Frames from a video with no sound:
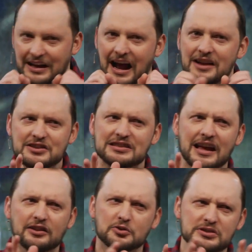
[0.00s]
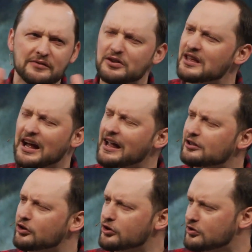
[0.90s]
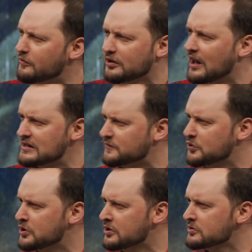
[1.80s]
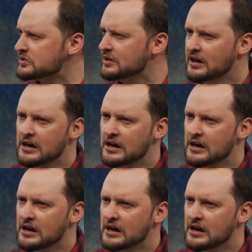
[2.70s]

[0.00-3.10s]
and i just let loose everything i had learned over the last few years